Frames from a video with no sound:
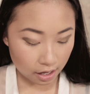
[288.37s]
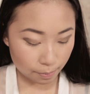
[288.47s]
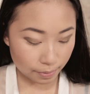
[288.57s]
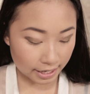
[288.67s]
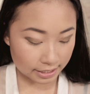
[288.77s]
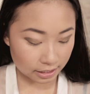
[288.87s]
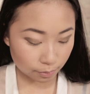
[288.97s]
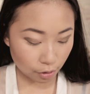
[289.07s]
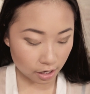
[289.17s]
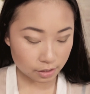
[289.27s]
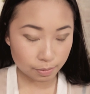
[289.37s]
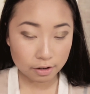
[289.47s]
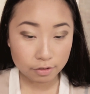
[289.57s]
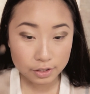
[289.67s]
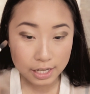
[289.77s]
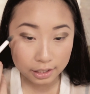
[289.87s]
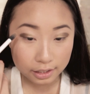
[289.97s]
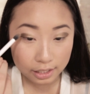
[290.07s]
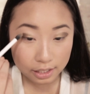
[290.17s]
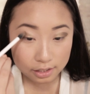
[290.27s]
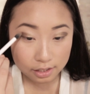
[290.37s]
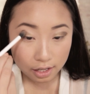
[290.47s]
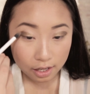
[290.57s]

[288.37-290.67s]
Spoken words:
a blending brush by Real Techniques